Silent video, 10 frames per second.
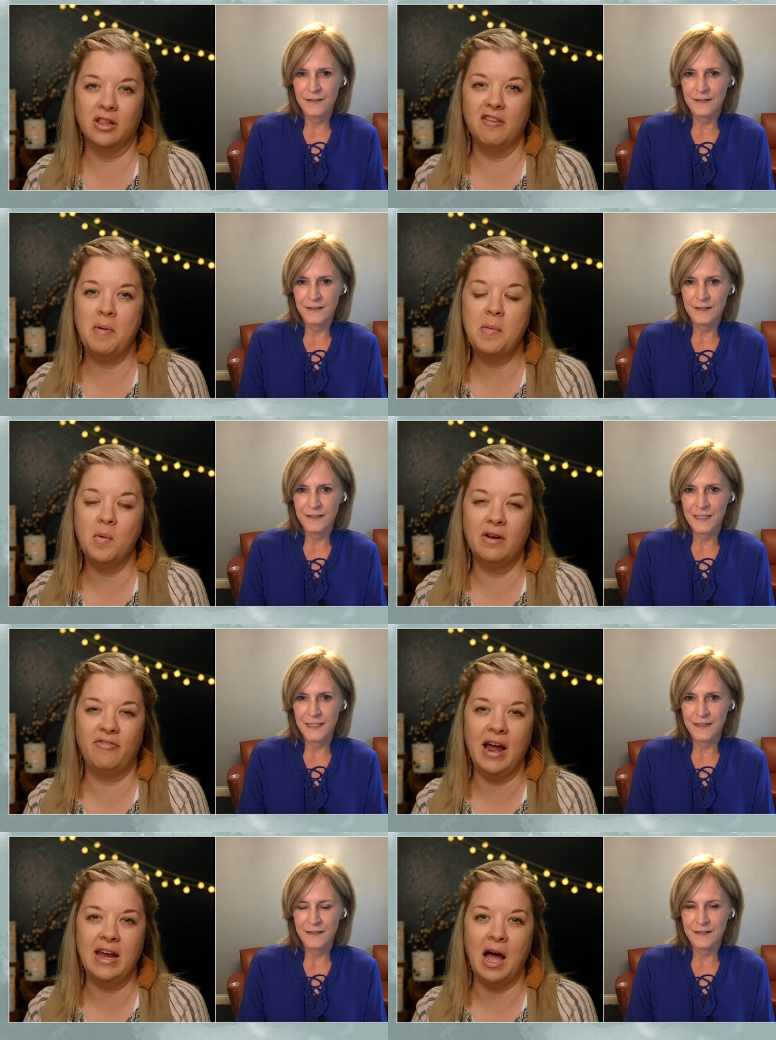Speaker 1: if people want to
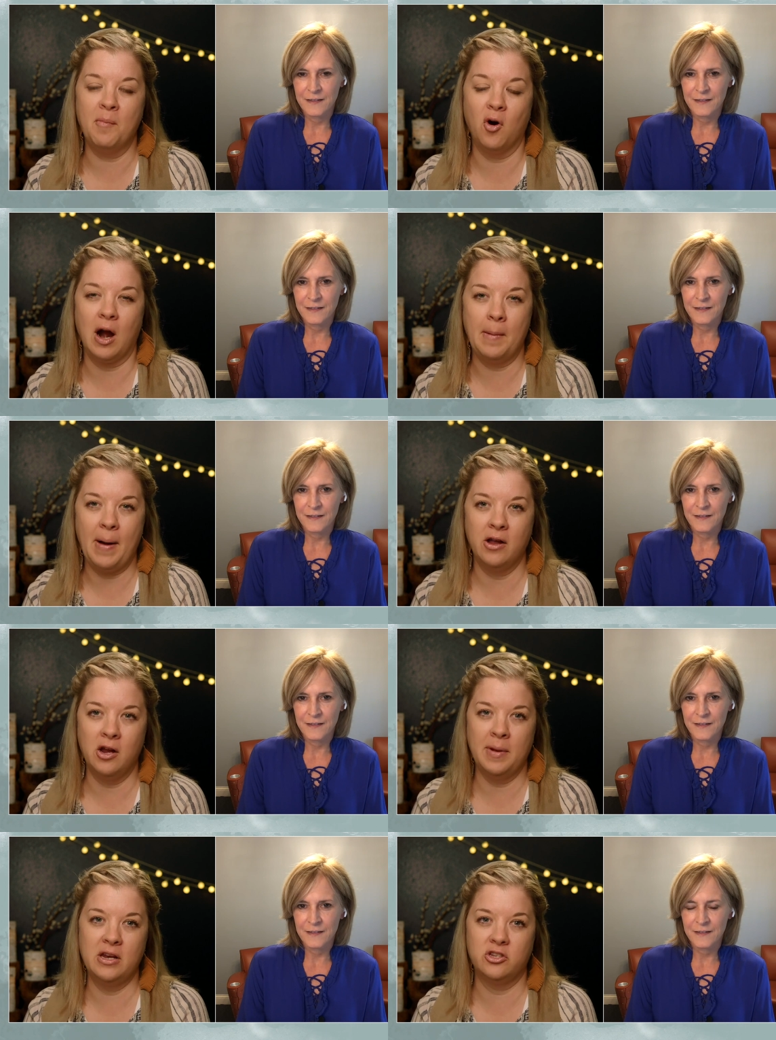find out more about
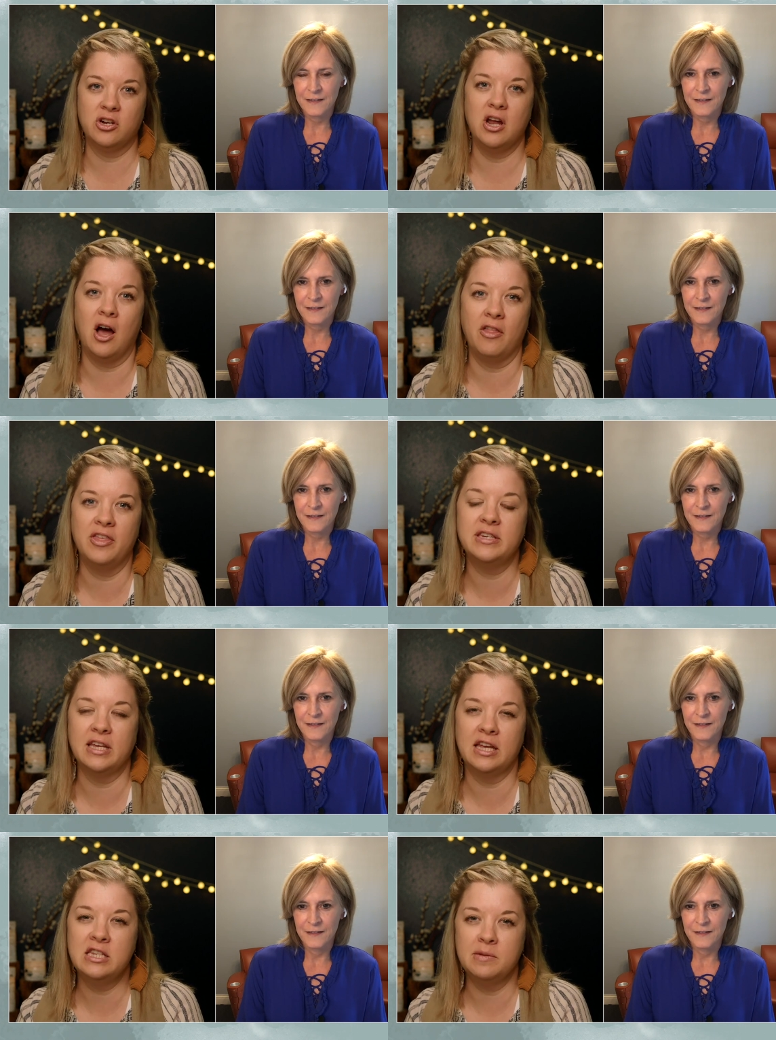your ministry,
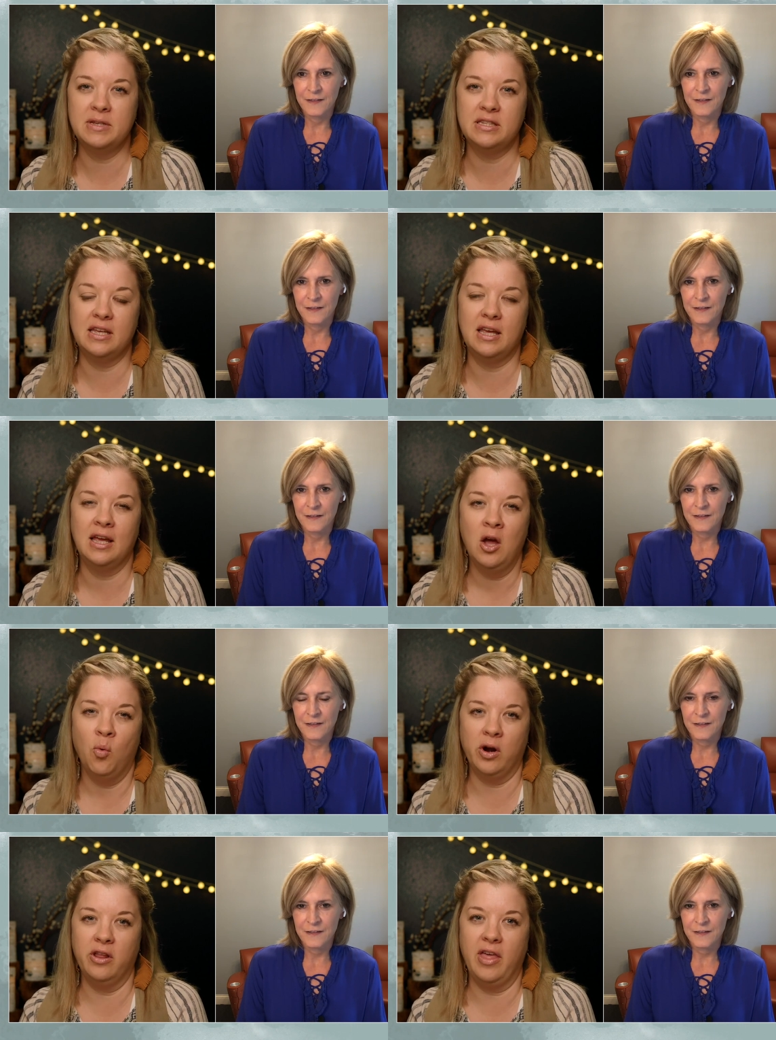Authentic Intimacy,
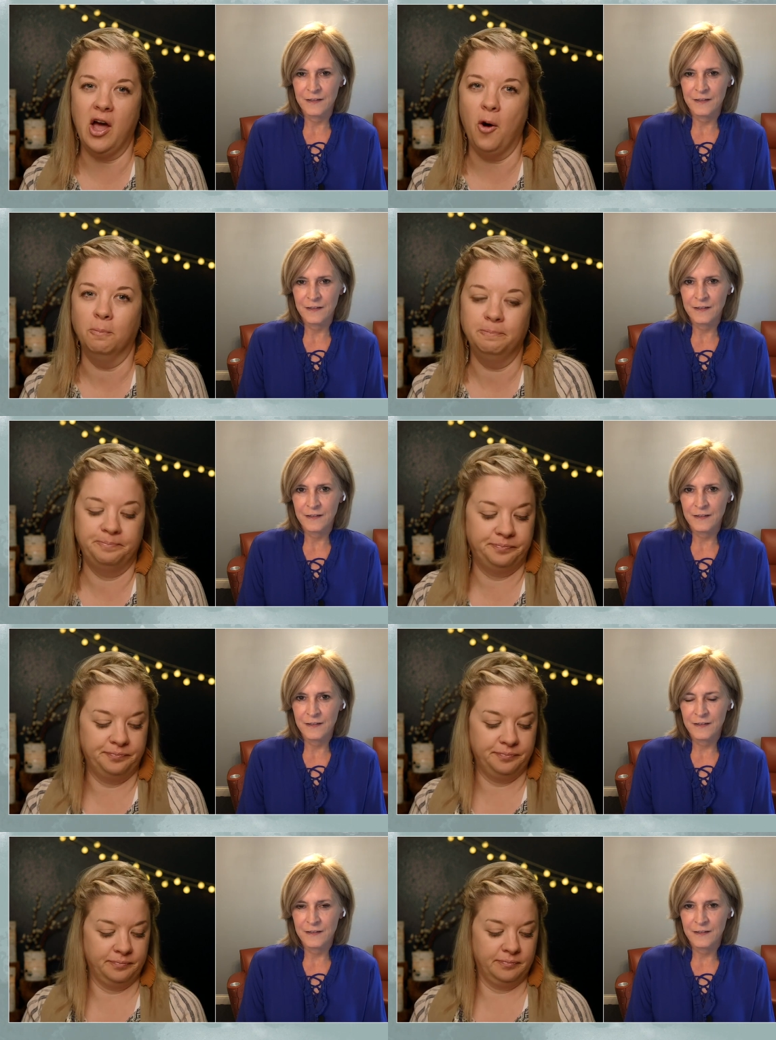where do they go?
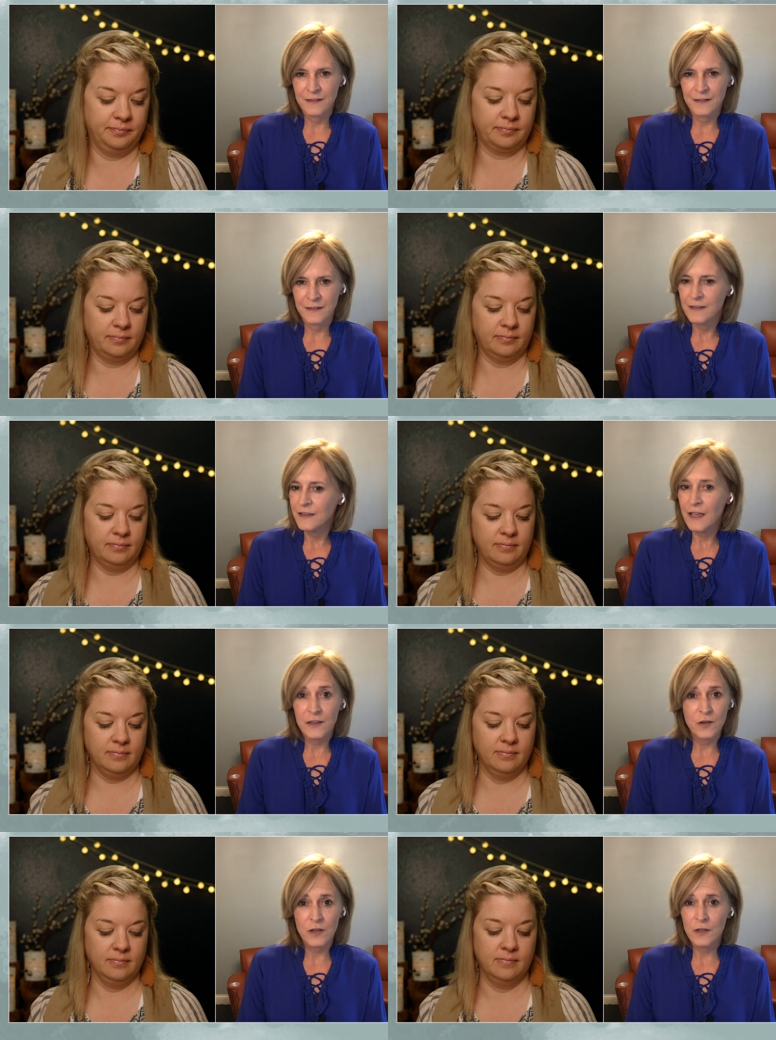Yeah,
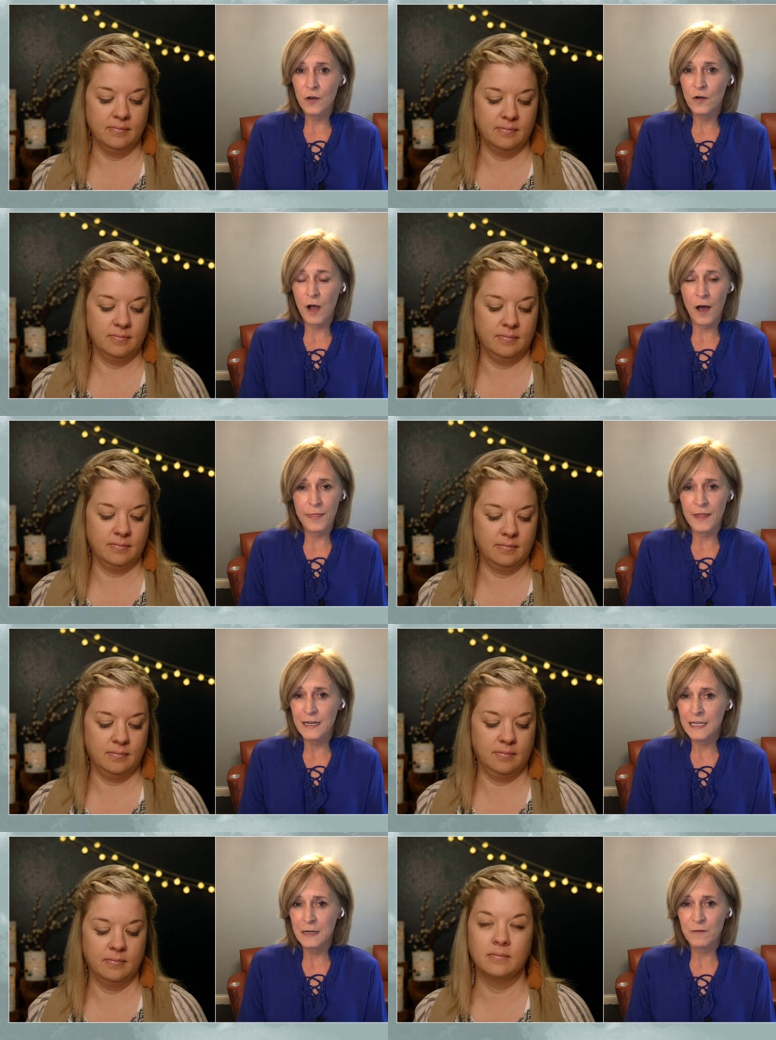you
Speaker 2: can go to
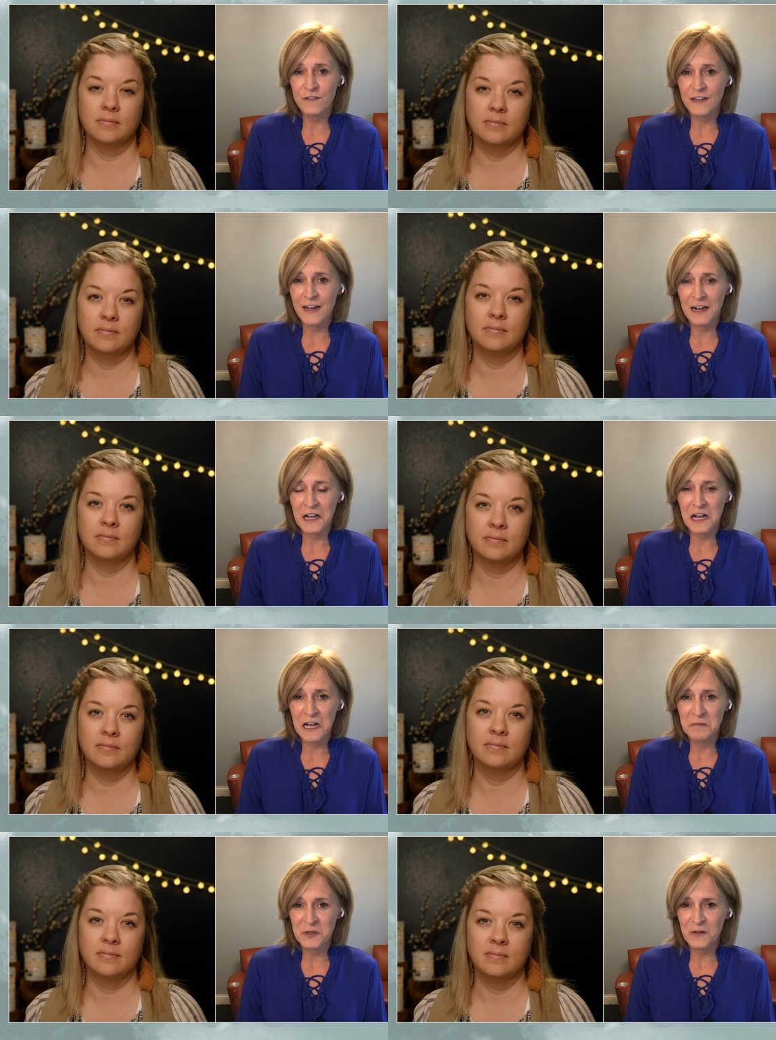
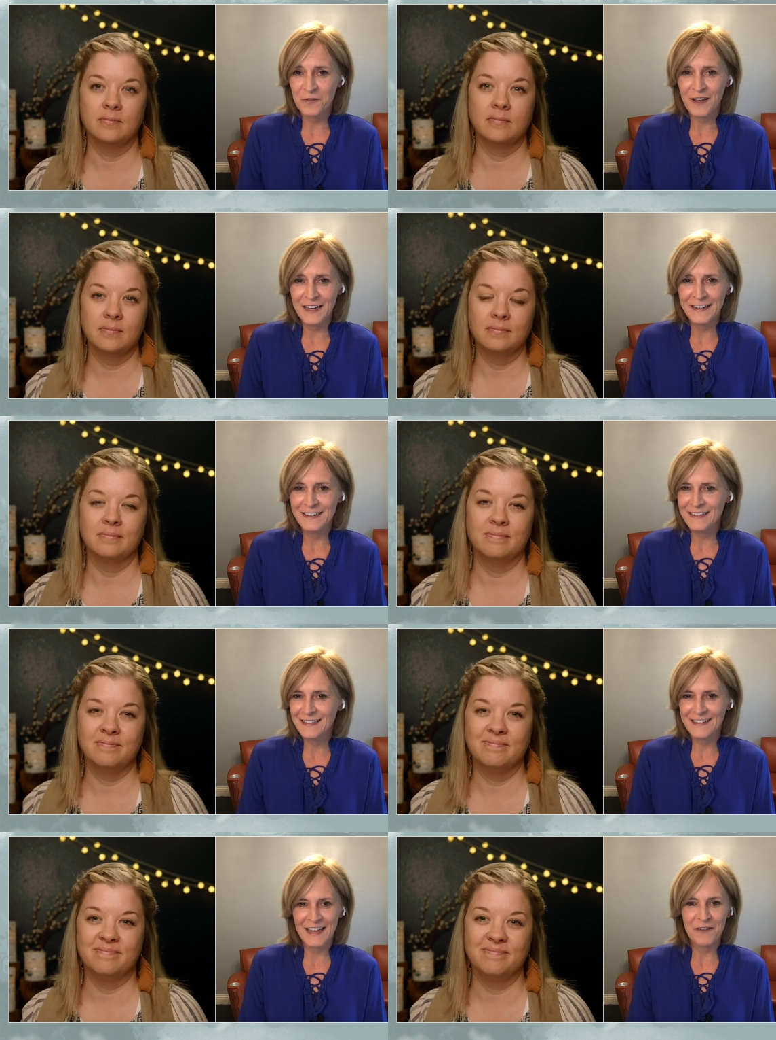authenticintimacy.com. You'll find
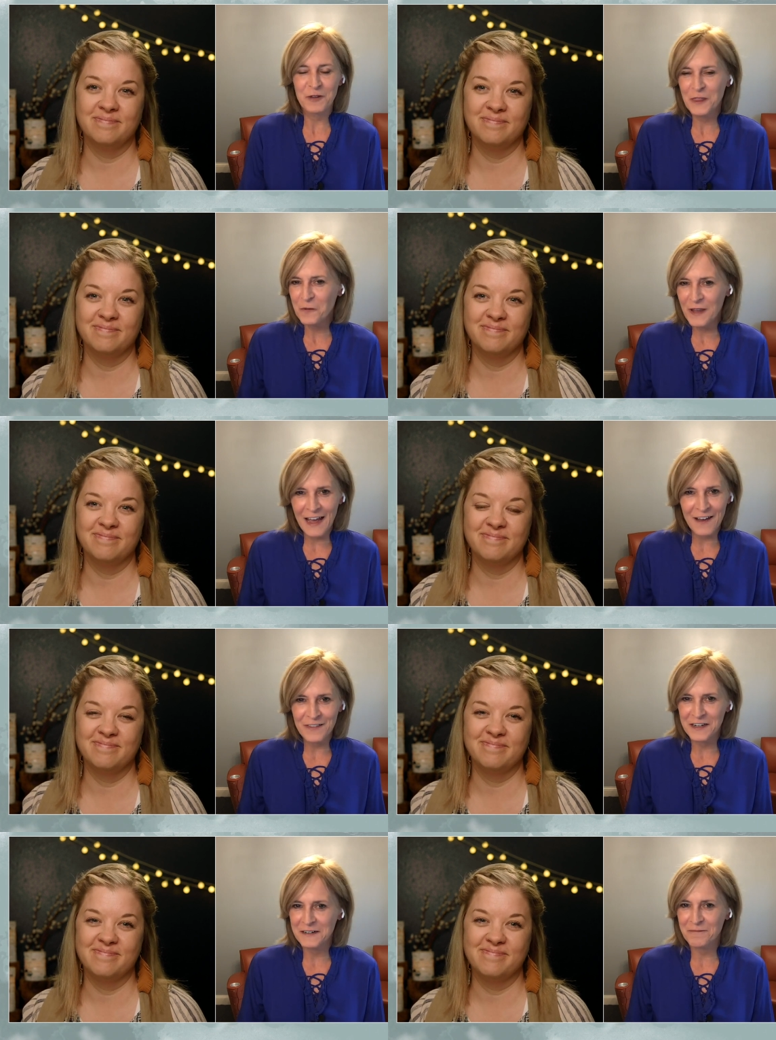everything we have
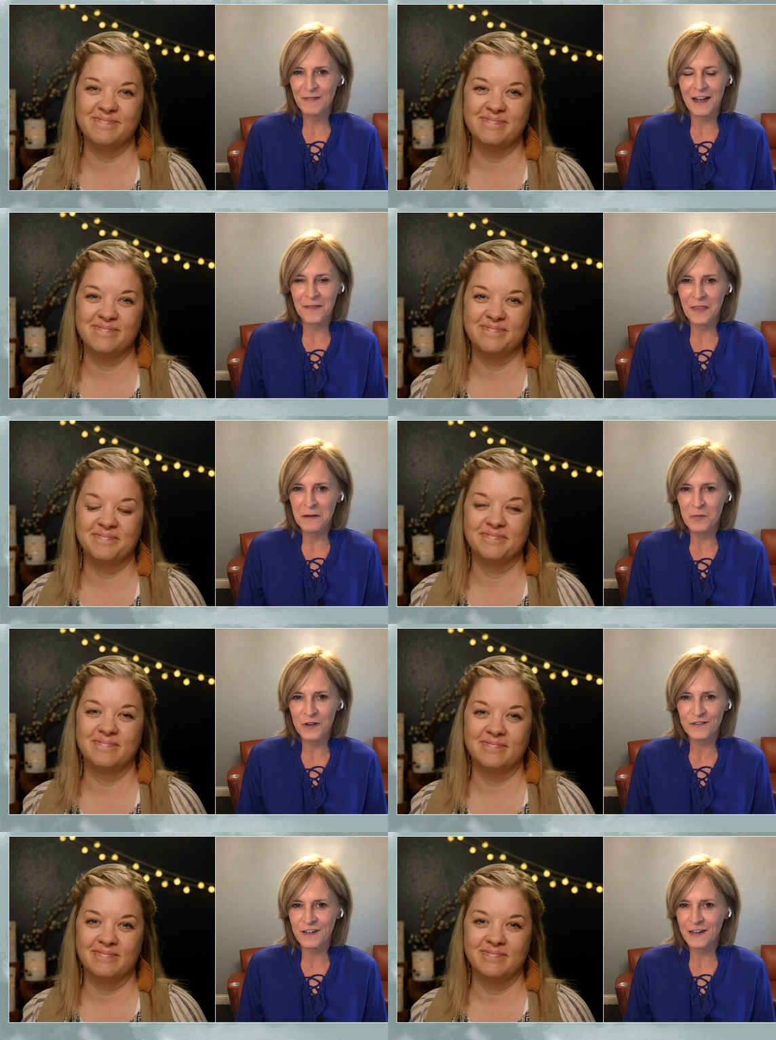there online
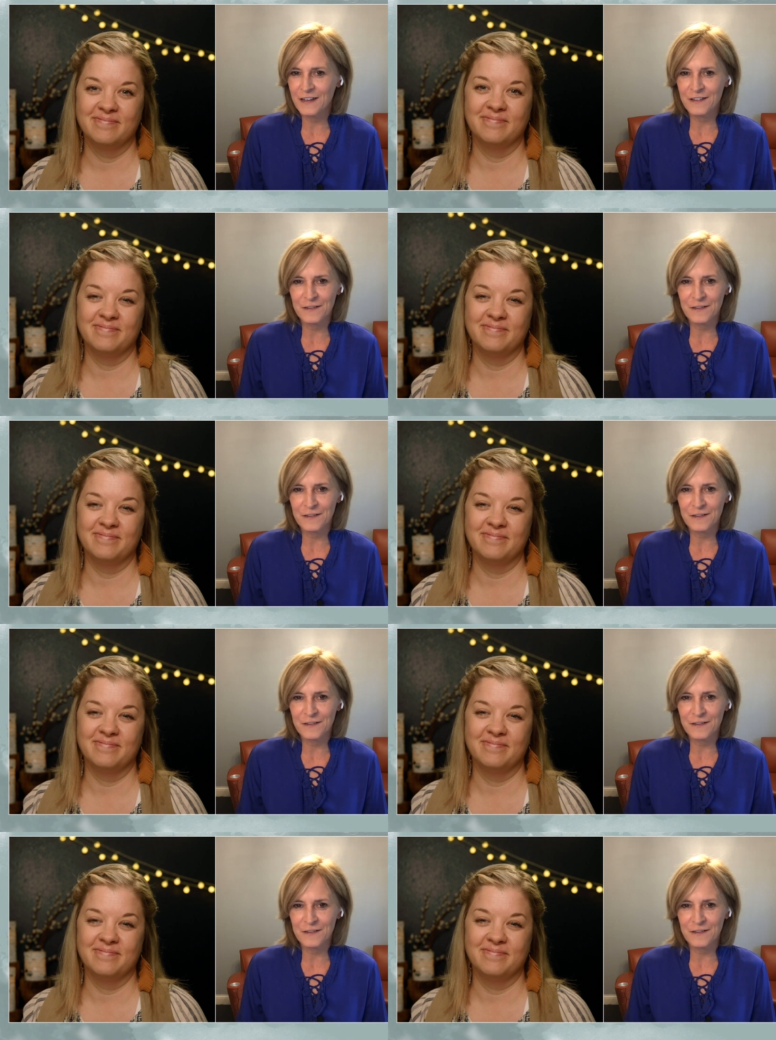book studies,